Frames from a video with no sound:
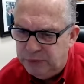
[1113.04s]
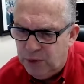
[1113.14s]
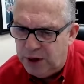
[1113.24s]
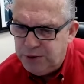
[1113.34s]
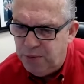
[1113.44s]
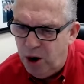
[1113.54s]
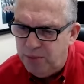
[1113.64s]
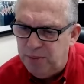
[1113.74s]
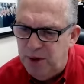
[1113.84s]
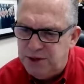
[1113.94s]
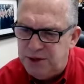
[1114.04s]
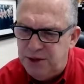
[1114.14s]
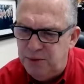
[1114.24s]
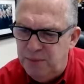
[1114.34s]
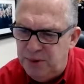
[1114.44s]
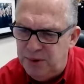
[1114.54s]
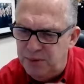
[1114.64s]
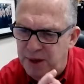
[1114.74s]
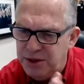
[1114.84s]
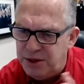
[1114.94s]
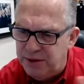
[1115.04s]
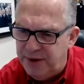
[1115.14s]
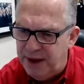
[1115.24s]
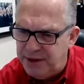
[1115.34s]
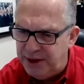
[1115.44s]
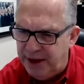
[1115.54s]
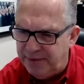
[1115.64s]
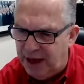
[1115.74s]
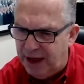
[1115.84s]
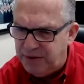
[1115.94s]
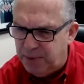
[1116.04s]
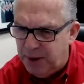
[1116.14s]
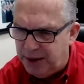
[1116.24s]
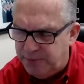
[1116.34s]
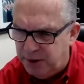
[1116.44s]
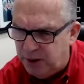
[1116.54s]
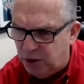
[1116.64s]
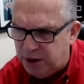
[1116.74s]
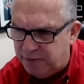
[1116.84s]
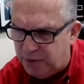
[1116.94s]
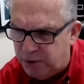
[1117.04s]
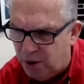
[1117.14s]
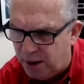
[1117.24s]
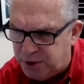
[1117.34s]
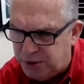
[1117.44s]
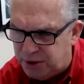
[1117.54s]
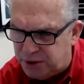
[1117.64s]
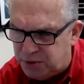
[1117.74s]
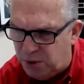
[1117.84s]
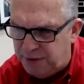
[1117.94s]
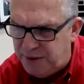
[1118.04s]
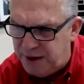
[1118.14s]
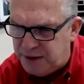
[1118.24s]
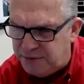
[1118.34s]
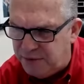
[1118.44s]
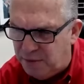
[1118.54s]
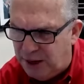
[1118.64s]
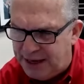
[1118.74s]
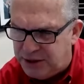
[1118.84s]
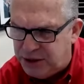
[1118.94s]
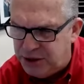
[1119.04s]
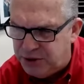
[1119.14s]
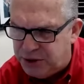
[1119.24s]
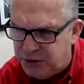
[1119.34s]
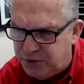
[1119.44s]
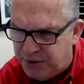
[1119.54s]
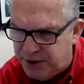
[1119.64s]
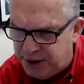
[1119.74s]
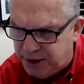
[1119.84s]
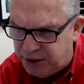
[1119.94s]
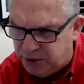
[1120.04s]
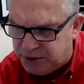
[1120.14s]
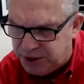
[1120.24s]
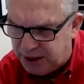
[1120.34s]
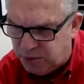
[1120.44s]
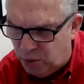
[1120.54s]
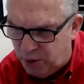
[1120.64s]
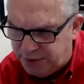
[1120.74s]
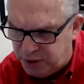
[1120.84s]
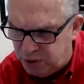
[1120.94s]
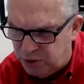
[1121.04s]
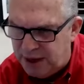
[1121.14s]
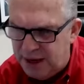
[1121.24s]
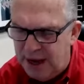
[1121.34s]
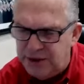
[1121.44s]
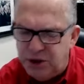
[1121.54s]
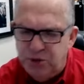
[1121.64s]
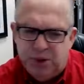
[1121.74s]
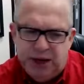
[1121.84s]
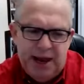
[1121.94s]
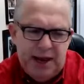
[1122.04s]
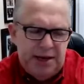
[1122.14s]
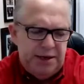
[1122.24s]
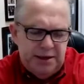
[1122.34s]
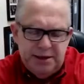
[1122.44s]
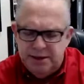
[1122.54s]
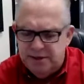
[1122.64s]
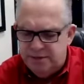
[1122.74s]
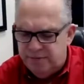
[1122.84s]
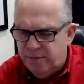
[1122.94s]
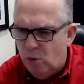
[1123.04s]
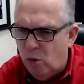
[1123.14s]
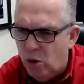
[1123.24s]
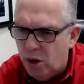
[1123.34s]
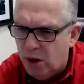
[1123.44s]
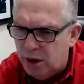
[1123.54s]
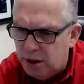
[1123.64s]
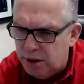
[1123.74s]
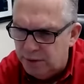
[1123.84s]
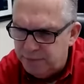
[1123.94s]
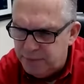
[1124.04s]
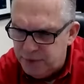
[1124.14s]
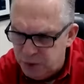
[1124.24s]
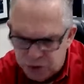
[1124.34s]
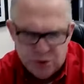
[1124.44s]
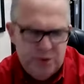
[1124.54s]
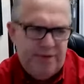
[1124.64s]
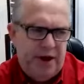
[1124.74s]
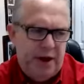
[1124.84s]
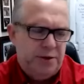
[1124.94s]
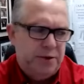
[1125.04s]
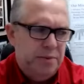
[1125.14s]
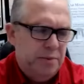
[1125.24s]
Russ Parmley mentioned, you mentioned events that have a lifespan and looking for new opportunities. What things from last year do you think you'll take with you as you plan for future events?